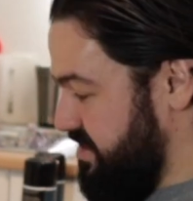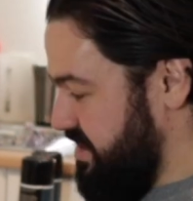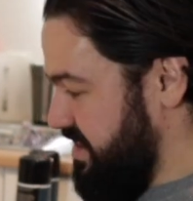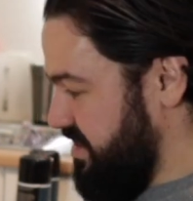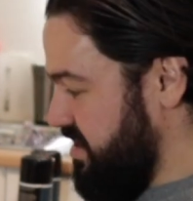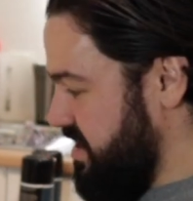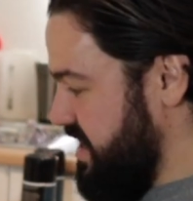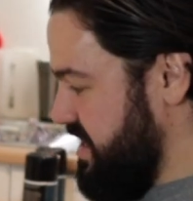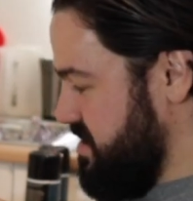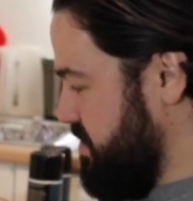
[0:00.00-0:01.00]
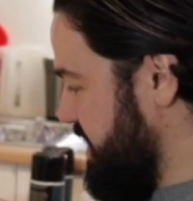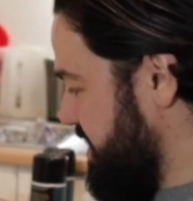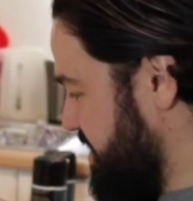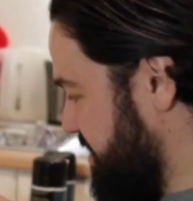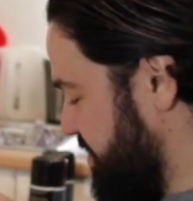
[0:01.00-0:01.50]
It's going to need to
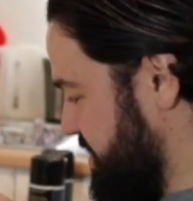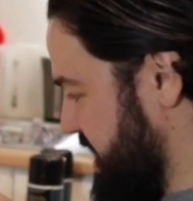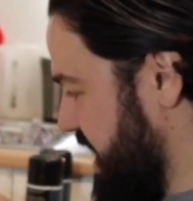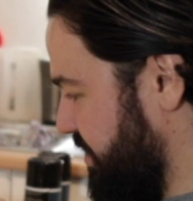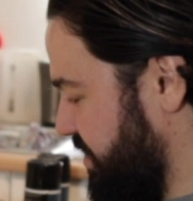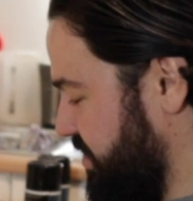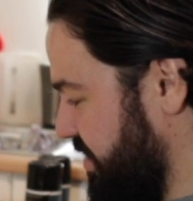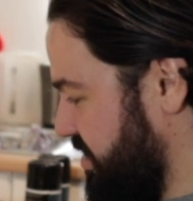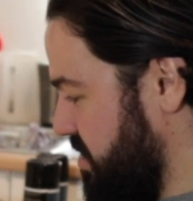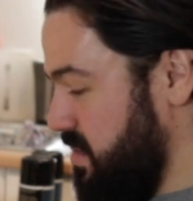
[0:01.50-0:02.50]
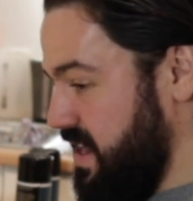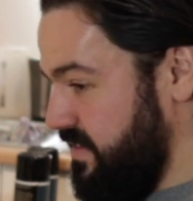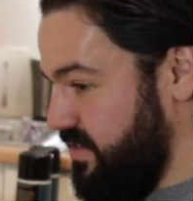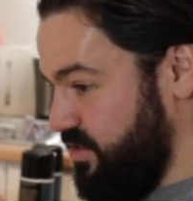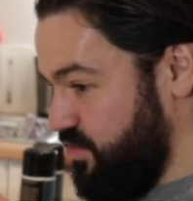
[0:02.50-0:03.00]
be as tense as this can be
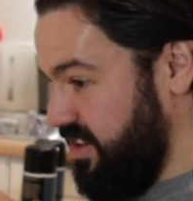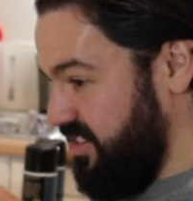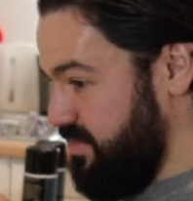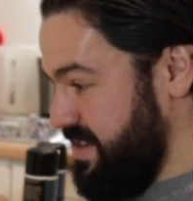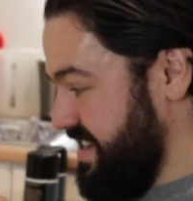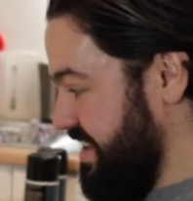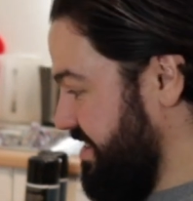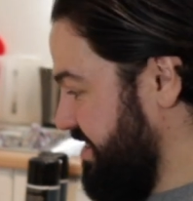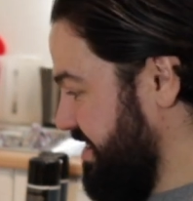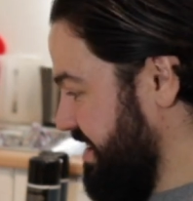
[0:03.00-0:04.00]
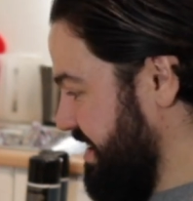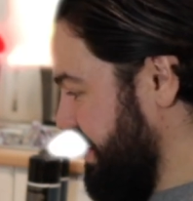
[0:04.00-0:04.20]
for the strings to be tense.